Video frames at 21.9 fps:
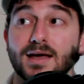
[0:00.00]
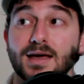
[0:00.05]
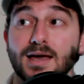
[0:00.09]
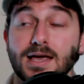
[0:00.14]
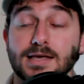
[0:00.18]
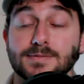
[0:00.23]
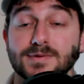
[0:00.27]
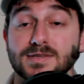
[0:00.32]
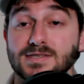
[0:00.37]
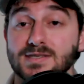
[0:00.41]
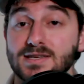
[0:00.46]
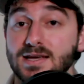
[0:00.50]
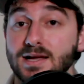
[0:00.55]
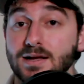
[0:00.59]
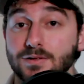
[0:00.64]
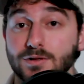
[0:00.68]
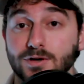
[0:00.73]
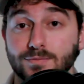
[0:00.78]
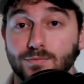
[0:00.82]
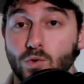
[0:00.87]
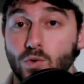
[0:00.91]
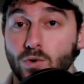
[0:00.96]
He's been seeing
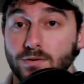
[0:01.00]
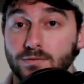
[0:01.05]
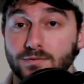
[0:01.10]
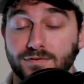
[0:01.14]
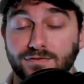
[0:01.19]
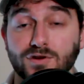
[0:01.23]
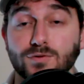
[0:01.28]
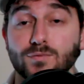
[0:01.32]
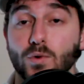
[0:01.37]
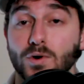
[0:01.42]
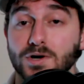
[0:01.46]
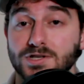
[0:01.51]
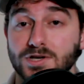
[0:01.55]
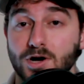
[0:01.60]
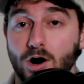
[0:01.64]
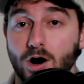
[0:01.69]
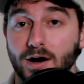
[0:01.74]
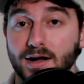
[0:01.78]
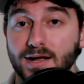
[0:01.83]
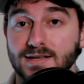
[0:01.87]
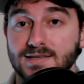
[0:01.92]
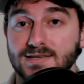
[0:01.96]
a few more
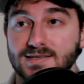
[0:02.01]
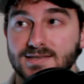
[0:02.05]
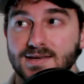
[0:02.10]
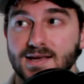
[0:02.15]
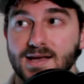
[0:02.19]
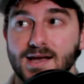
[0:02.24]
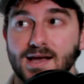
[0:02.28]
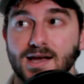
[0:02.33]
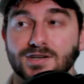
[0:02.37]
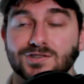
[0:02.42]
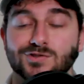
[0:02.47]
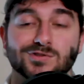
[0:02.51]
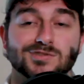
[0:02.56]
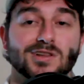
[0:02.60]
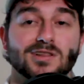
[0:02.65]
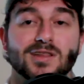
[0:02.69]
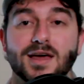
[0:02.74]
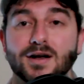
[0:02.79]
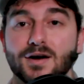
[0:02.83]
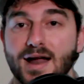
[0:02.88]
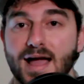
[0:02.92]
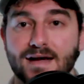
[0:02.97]
targets towards the
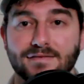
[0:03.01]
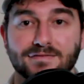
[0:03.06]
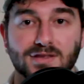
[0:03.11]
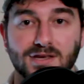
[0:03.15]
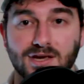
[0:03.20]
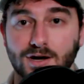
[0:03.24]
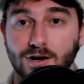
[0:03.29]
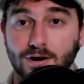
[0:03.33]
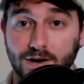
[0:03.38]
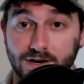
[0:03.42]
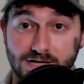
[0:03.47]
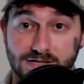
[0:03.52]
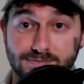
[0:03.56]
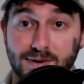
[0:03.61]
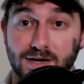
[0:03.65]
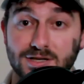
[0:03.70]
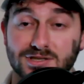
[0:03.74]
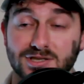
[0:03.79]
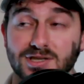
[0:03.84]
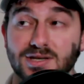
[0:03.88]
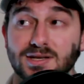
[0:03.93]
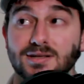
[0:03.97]
later half of the year, and
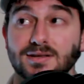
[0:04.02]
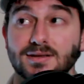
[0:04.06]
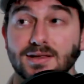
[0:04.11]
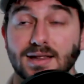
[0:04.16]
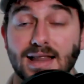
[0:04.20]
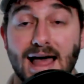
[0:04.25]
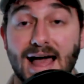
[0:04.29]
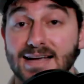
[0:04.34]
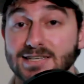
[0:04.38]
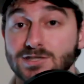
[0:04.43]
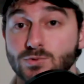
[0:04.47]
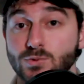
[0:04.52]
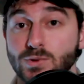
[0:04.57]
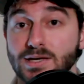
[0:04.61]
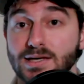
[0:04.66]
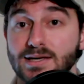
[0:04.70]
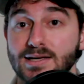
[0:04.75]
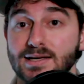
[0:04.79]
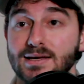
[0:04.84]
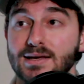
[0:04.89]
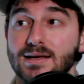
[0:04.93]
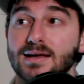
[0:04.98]
especially last
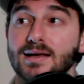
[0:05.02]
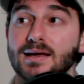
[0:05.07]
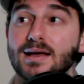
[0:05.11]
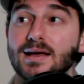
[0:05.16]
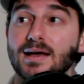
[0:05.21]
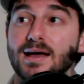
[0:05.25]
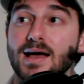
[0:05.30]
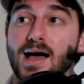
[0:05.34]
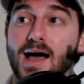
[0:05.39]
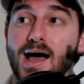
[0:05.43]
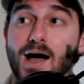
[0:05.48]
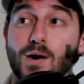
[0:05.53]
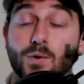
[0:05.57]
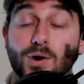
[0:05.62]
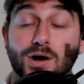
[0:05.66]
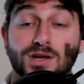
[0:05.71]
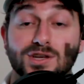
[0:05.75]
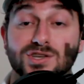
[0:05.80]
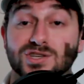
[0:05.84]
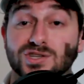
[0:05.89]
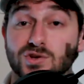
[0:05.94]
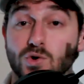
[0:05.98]
week where
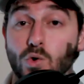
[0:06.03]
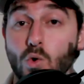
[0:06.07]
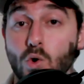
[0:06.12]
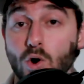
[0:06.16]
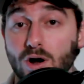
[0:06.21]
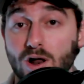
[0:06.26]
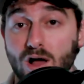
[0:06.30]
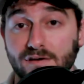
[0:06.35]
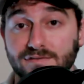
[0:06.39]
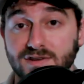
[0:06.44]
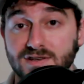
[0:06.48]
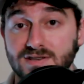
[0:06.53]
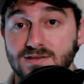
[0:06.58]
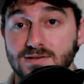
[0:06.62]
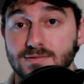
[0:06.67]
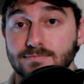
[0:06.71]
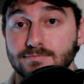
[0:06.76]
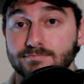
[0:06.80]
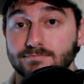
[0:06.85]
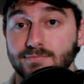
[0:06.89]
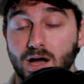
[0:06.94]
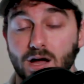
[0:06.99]
he scored off his
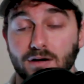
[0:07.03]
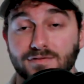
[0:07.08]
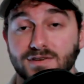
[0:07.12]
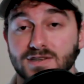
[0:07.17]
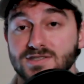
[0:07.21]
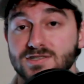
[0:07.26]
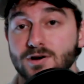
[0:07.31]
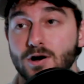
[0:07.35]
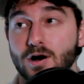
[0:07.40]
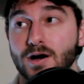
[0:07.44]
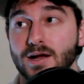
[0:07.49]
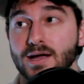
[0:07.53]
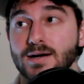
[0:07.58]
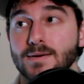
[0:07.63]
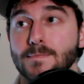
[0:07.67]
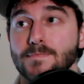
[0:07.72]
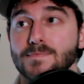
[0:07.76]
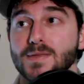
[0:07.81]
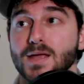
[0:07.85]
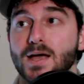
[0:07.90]
target.